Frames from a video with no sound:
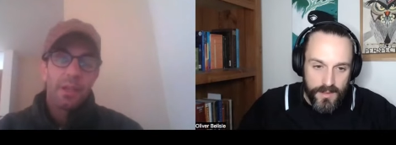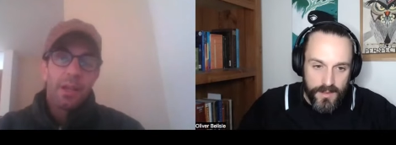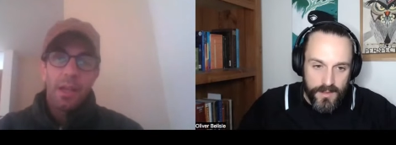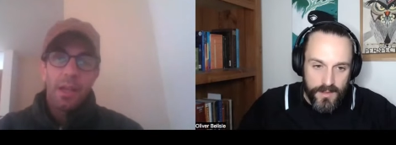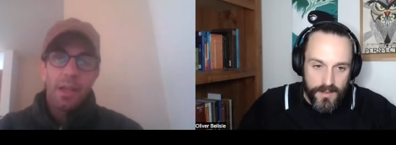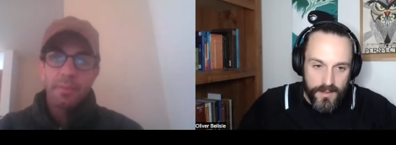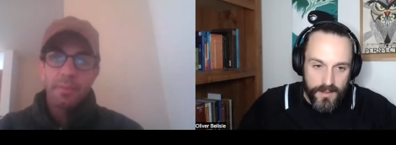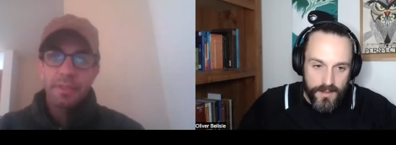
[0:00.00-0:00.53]

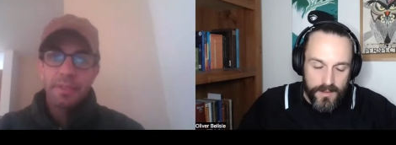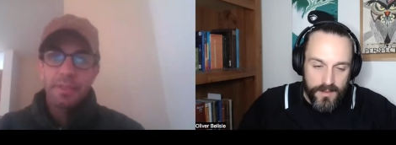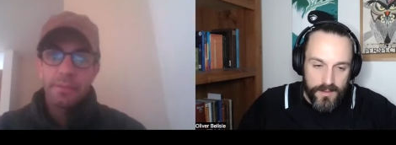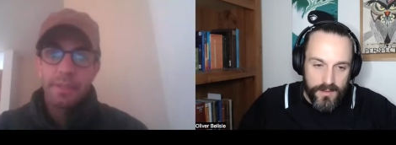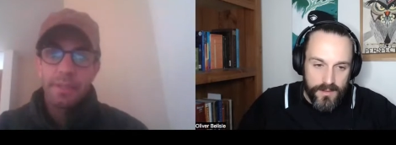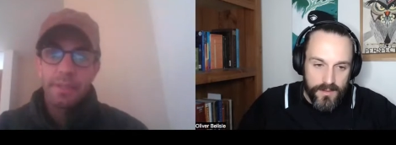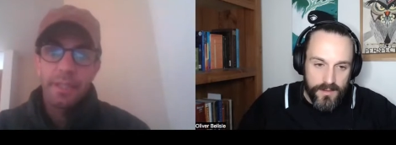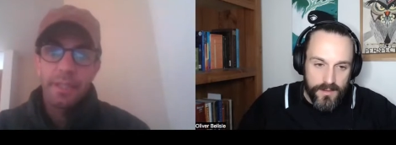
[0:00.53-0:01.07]

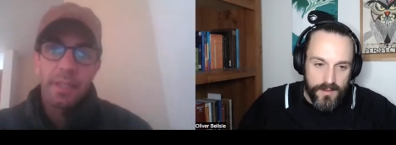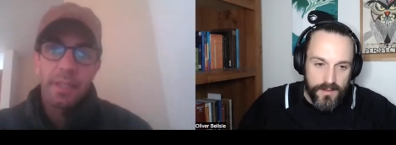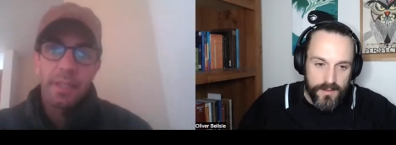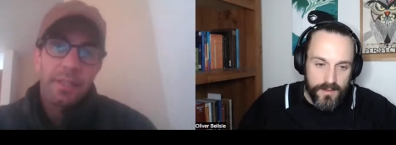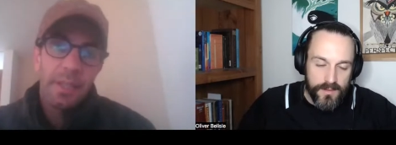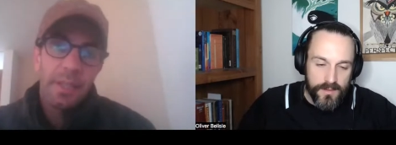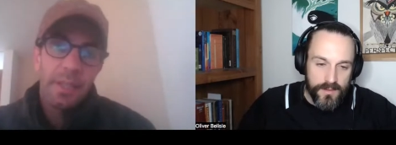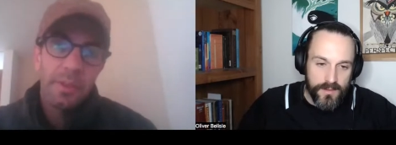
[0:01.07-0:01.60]
Speaker 1: absolutely and, and
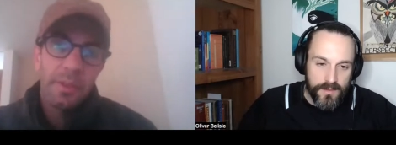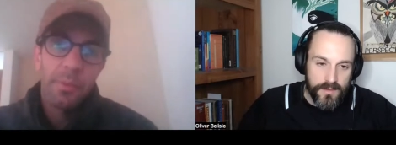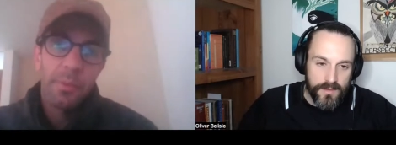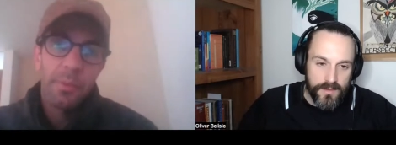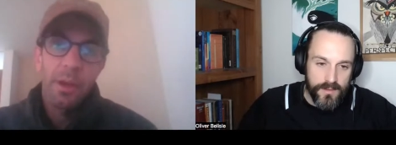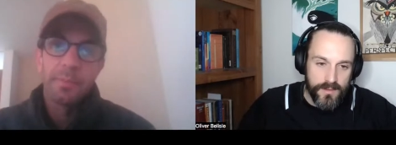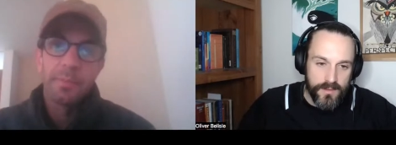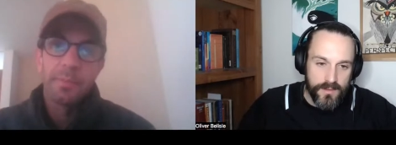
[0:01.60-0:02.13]
some of the
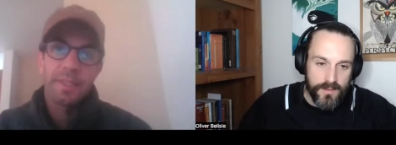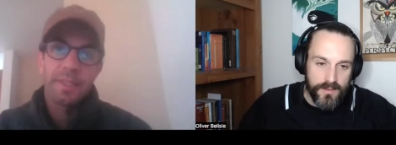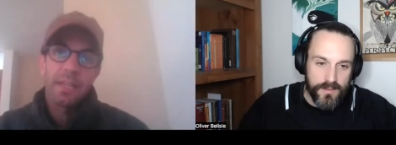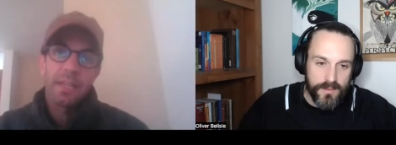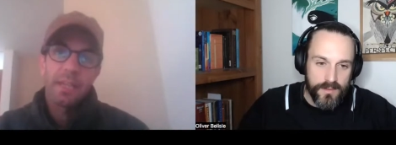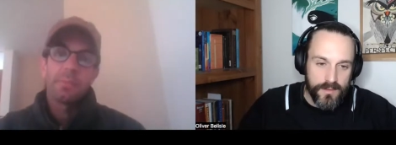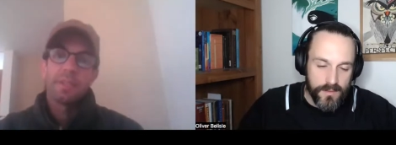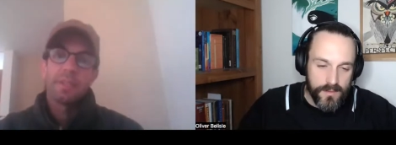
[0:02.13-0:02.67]
problems
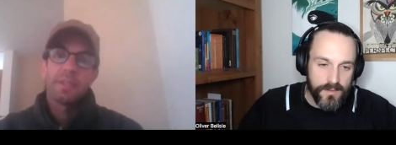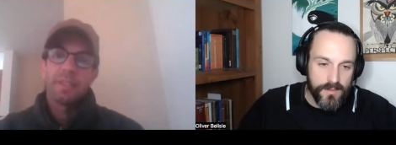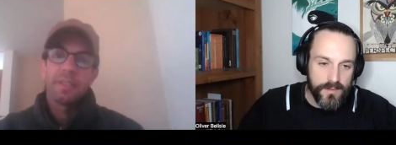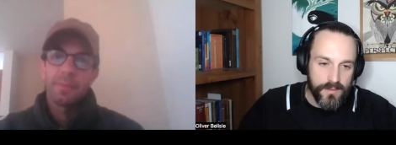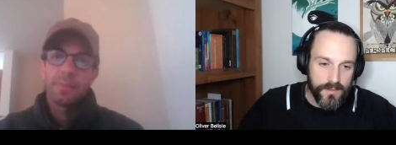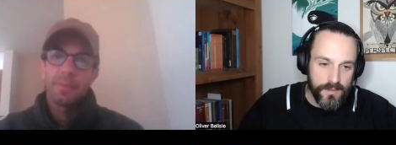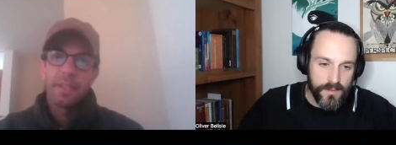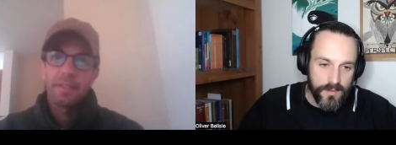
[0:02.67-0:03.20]
can be
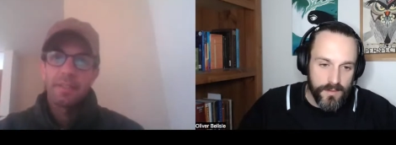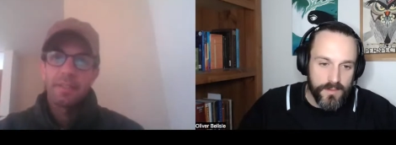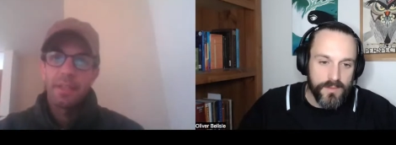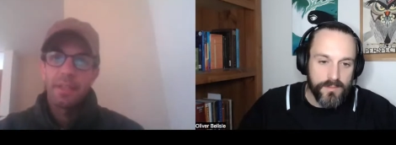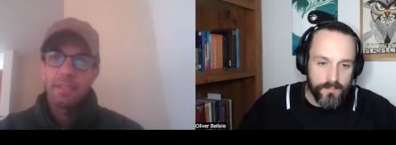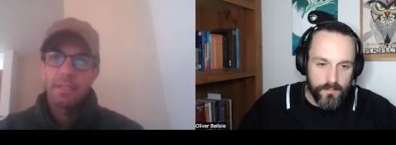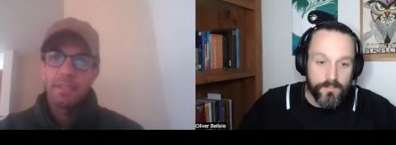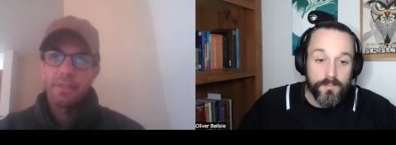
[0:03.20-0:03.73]
explained
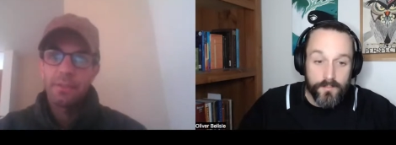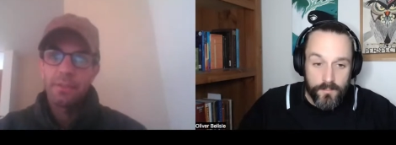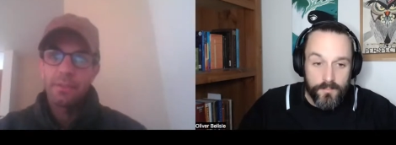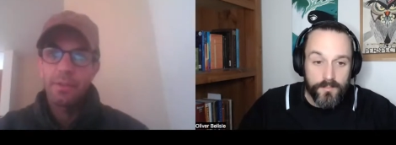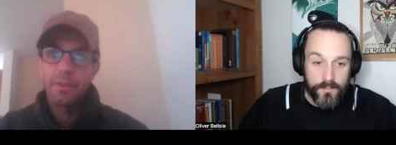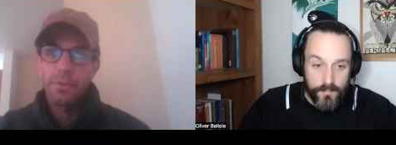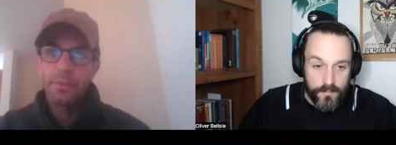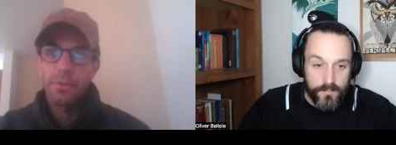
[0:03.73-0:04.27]
scientifically
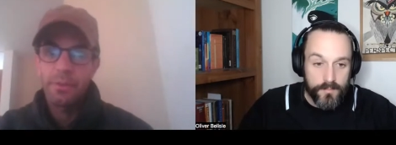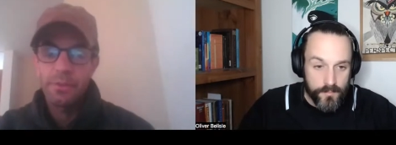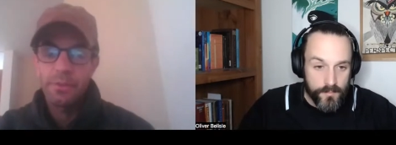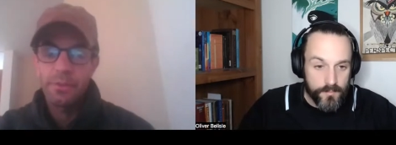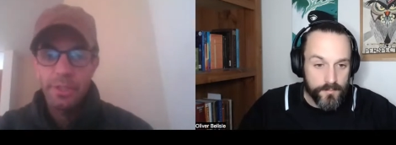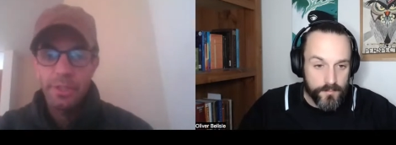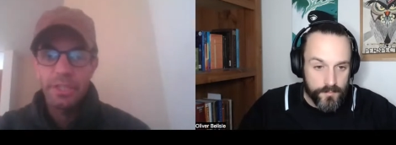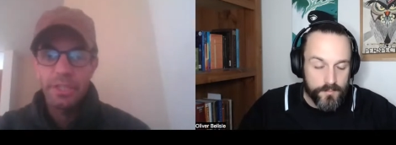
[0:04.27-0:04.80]
or, or
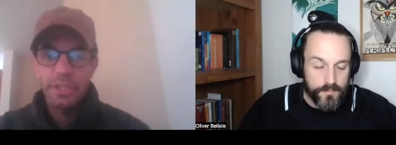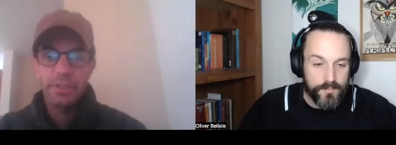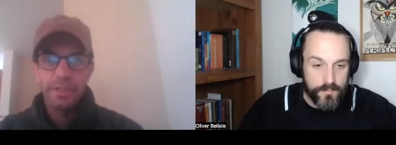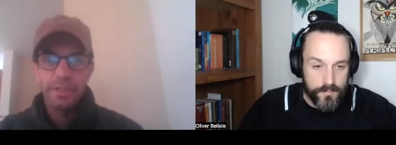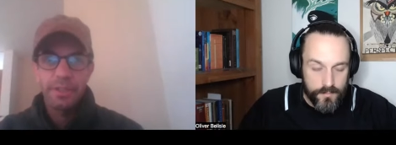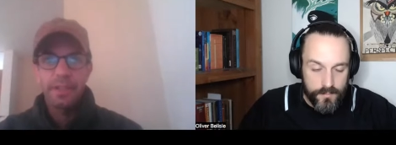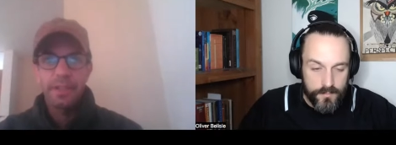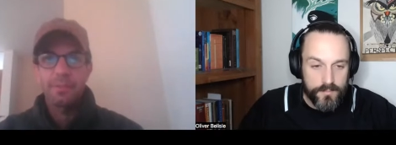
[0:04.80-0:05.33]

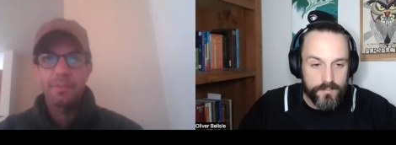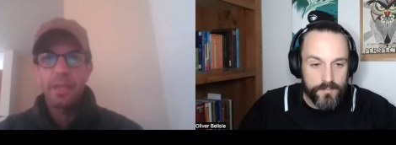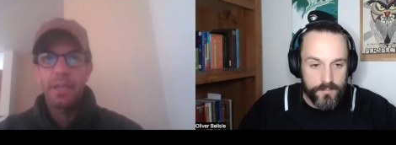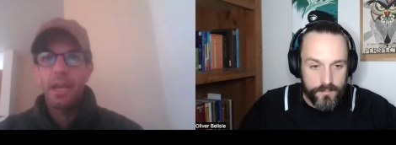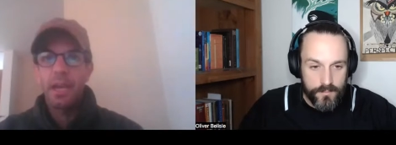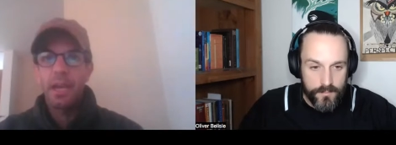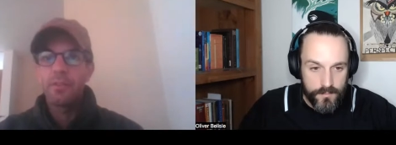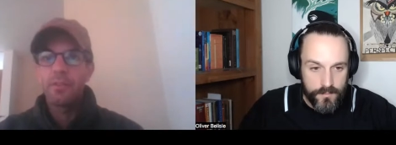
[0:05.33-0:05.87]
traditionally as we
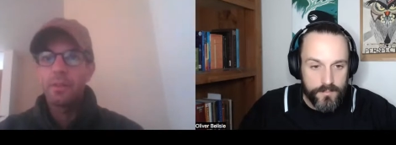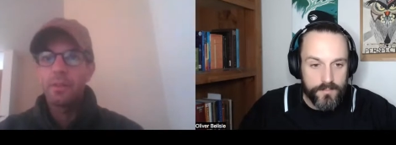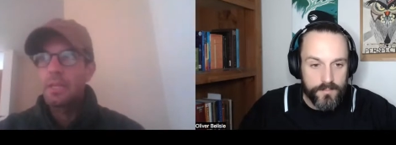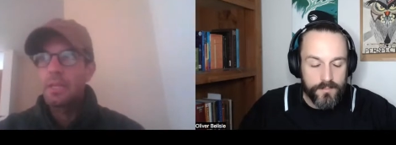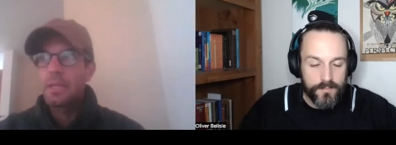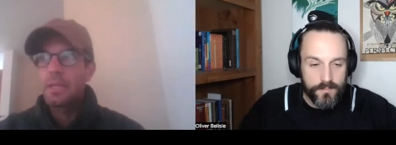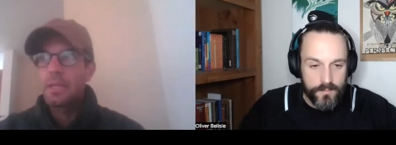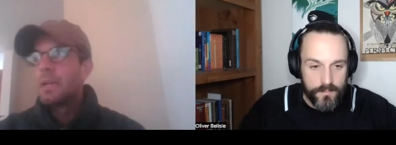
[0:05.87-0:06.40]
have like